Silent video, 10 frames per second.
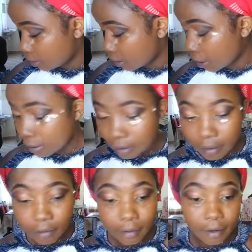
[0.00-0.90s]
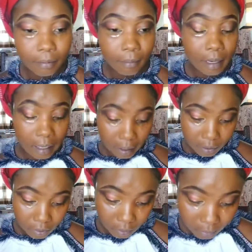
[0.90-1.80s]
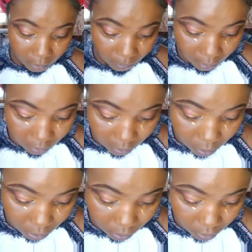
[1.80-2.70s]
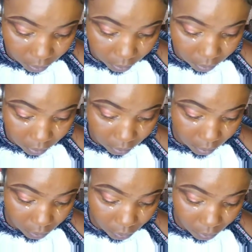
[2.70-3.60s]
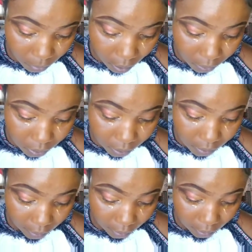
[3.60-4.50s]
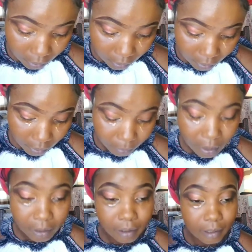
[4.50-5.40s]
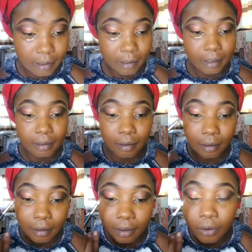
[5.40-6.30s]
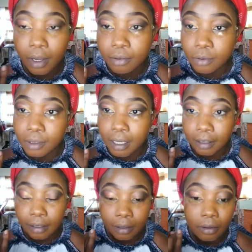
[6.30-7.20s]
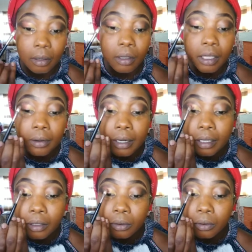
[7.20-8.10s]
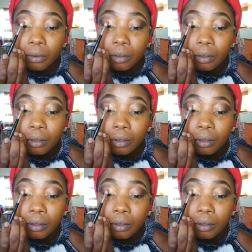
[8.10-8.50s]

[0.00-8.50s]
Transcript: And if I remember, like at home, like my dad is so strict, and me, I was raised like in a military setting. You have to study whether you like it or not.